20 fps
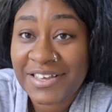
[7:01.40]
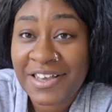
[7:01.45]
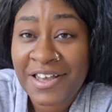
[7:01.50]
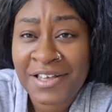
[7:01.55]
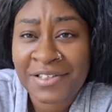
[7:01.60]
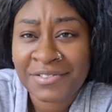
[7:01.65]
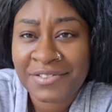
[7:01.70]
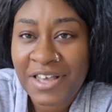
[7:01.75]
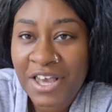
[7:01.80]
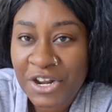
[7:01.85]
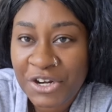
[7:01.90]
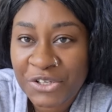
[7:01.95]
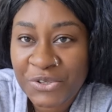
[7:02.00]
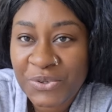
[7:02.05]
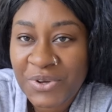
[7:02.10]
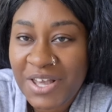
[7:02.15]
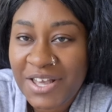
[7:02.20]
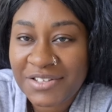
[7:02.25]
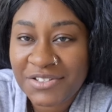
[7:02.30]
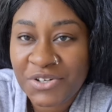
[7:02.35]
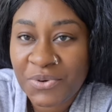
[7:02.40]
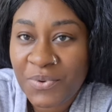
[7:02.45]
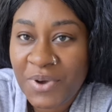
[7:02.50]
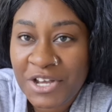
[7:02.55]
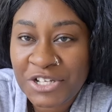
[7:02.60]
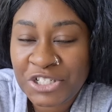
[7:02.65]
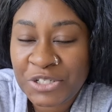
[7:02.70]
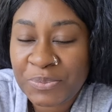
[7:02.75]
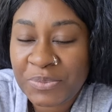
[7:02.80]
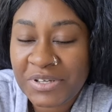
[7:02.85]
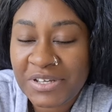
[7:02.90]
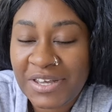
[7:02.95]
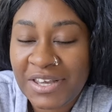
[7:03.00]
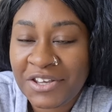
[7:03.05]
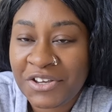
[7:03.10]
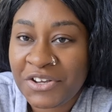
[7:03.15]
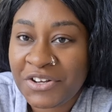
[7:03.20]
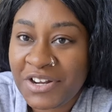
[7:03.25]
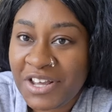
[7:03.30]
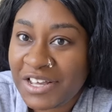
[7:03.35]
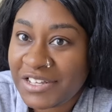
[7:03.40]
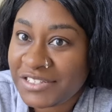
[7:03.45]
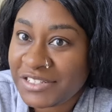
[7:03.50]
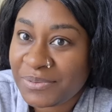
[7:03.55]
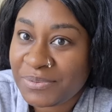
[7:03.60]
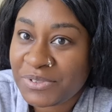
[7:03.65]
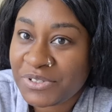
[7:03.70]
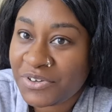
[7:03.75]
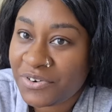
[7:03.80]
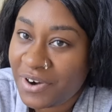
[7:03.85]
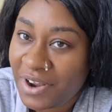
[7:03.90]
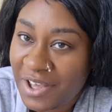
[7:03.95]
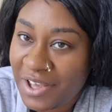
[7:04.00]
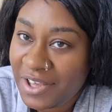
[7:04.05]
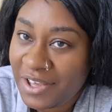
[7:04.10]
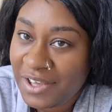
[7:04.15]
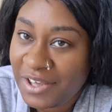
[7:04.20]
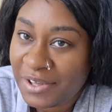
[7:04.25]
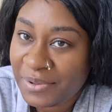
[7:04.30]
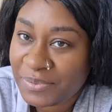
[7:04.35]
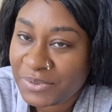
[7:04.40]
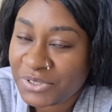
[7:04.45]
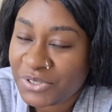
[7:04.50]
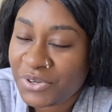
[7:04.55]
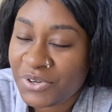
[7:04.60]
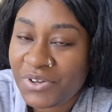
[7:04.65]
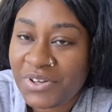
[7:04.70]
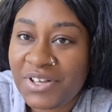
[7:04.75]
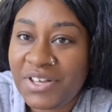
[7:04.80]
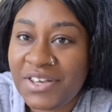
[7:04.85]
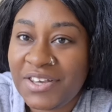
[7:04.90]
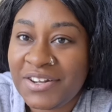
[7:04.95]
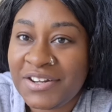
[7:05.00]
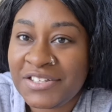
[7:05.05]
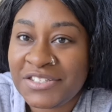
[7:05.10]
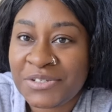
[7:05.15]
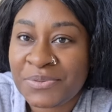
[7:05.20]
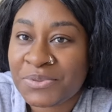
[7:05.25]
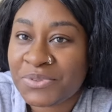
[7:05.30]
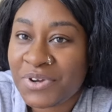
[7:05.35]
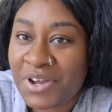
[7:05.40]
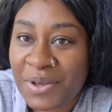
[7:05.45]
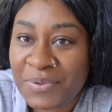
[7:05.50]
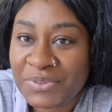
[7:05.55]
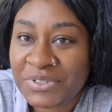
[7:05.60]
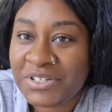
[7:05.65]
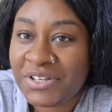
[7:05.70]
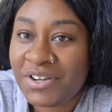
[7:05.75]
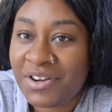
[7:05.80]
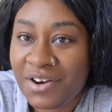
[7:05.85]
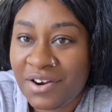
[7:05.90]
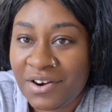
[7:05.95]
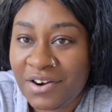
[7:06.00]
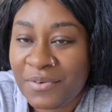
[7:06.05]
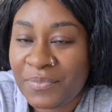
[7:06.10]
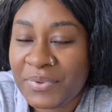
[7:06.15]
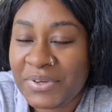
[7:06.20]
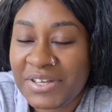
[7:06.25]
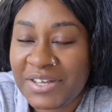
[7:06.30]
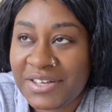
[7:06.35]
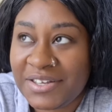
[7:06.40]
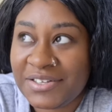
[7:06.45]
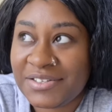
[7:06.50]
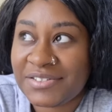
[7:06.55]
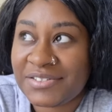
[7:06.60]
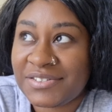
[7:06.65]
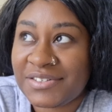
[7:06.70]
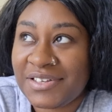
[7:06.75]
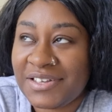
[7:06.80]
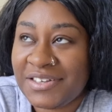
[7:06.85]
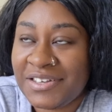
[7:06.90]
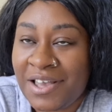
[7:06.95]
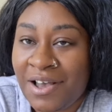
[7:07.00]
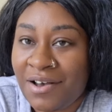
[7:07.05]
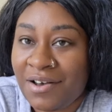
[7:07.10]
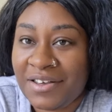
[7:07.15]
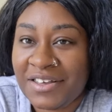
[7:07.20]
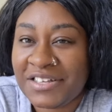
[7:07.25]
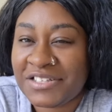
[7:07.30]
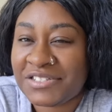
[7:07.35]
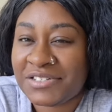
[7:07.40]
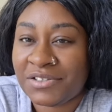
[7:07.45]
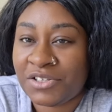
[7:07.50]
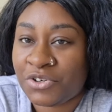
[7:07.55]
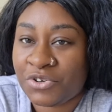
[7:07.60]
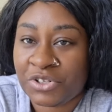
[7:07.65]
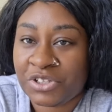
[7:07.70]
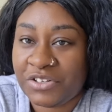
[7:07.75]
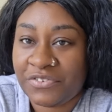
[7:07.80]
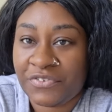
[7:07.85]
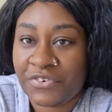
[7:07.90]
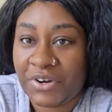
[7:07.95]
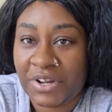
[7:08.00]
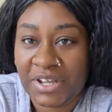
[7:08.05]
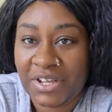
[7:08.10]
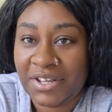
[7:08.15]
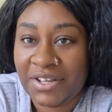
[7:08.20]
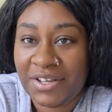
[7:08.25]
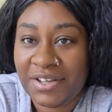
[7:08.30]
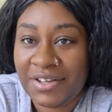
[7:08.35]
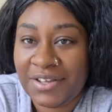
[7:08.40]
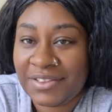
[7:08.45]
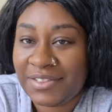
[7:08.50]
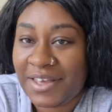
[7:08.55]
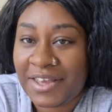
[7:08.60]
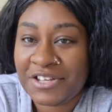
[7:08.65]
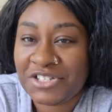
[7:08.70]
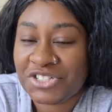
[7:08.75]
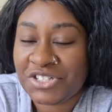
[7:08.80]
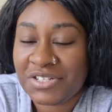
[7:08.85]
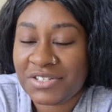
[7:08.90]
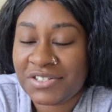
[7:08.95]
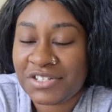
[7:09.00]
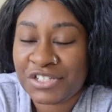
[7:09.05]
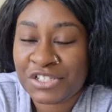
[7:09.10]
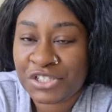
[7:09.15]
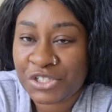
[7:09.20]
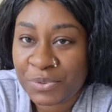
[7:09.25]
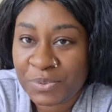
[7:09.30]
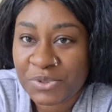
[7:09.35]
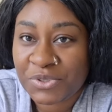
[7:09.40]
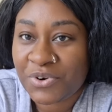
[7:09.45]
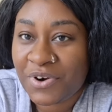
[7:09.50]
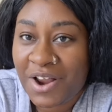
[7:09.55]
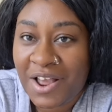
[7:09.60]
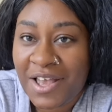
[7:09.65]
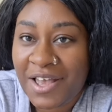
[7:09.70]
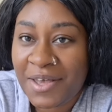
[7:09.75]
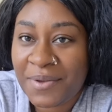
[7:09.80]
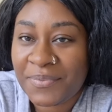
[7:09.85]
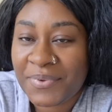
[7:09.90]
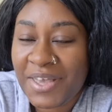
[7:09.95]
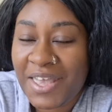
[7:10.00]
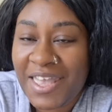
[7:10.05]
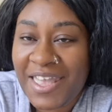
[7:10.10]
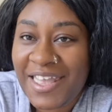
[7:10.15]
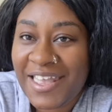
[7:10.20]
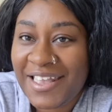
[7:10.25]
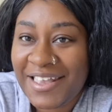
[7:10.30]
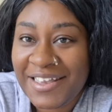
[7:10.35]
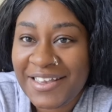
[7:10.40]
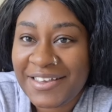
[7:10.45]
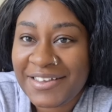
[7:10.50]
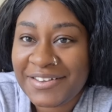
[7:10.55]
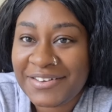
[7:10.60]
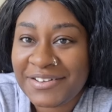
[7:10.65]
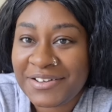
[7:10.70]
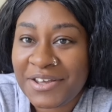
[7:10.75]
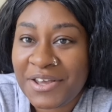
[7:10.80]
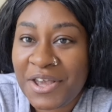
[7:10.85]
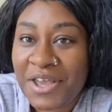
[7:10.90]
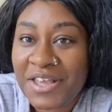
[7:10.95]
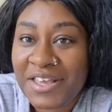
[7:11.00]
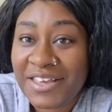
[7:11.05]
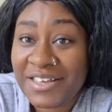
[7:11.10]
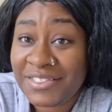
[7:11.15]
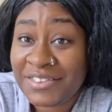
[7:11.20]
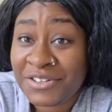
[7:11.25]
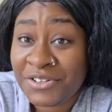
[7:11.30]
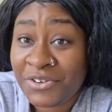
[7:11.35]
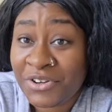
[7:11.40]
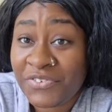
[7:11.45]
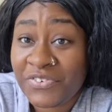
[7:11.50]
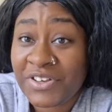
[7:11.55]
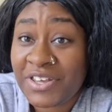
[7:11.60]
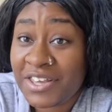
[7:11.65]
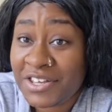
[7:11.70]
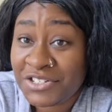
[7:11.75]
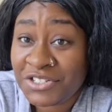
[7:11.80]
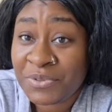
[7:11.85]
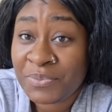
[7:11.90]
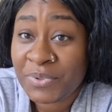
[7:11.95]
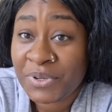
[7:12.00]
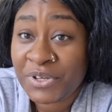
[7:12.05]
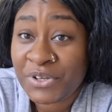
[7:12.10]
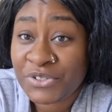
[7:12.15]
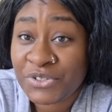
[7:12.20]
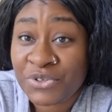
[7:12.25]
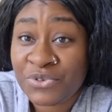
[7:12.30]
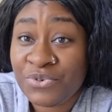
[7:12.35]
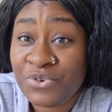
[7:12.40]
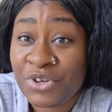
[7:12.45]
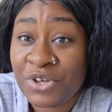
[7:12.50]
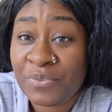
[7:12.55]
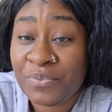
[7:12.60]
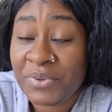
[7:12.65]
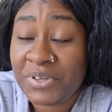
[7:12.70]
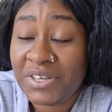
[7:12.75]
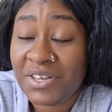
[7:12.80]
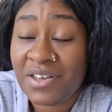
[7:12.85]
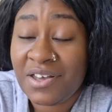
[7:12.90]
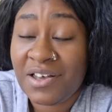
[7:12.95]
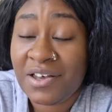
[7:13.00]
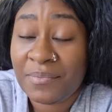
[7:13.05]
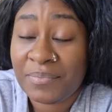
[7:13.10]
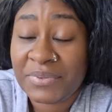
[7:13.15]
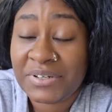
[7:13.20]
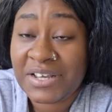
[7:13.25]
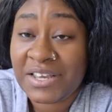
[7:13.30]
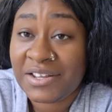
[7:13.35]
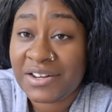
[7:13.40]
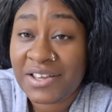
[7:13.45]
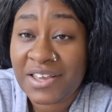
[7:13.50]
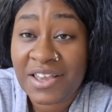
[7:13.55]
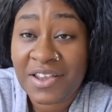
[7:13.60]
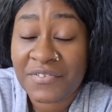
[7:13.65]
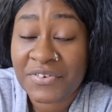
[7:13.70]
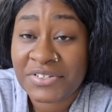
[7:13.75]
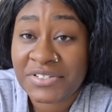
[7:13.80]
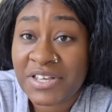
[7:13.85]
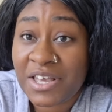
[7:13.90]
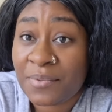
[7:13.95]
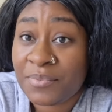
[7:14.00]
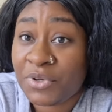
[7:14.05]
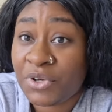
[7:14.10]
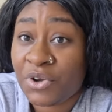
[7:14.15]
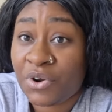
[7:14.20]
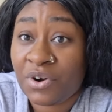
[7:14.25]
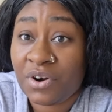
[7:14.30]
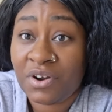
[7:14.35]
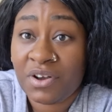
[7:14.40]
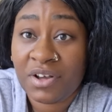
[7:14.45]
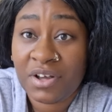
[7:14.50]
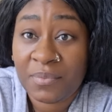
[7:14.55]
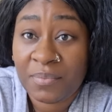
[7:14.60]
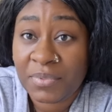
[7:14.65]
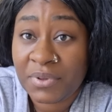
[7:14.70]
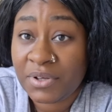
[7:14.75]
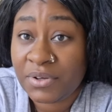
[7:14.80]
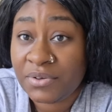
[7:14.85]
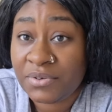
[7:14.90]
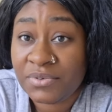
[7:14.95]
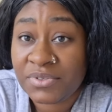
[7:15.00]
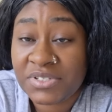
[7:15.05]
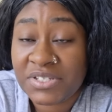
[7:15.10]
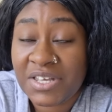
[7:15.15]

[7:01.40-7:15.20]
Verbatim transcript: a lot of you guys are watching me and you're not subscribed. So go ahead and subscribe to your girl because y'all, it's literally free. Like just subscribe and hit the notification bell so you can be updated every time your girl uploads.